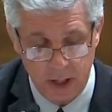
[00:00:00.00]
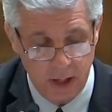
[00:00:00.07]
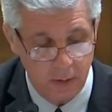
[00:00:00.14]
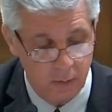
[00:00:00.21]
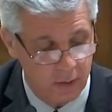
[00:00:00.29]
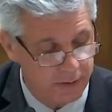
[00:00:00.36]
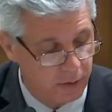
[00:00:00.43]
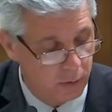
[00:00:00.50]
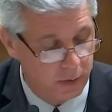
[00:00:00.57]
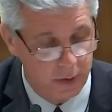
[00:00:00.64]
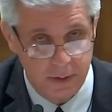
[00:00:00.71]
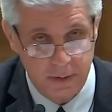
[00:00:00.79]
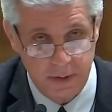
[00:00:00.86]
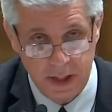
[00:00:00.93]
uh, Revenue,
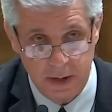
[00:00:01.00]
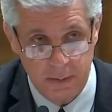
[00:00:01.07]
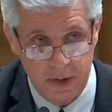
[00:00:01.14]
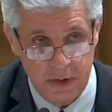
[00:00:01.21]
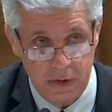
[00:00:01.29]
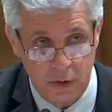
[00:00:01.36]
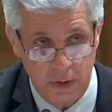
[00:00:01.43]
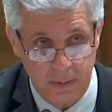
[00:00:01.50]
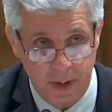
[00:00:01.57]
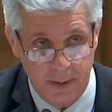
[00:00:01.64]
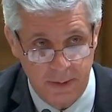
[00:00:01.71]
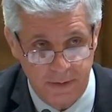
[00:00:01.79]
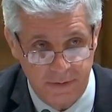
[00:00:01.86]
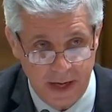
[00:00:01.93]
and the in the Minnesota
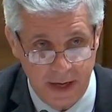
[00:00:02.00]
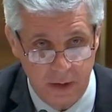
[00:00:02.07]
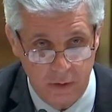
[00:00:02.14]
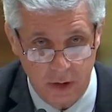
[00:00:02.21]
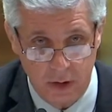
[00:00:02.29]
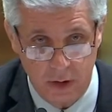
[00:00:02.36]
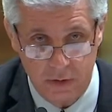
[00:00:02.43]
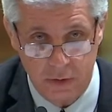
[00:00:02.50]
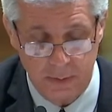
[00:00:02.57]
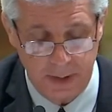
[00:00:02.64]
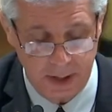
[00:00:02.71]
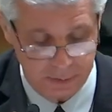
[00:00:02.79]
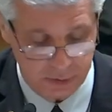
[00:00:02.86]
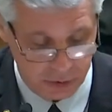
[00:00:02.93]
Department of Agriculture,
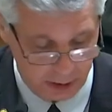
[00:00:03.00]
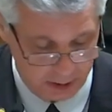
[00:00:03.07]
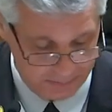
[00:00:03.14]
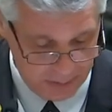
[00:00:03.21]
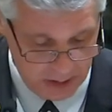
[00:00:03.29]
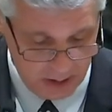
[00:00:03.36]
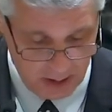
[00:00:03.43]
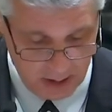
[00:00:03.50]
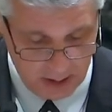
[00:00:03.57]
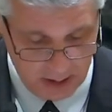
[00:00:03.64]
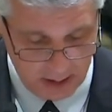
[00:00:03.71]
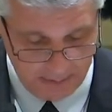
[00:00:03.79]
Madam Chair. Thank you.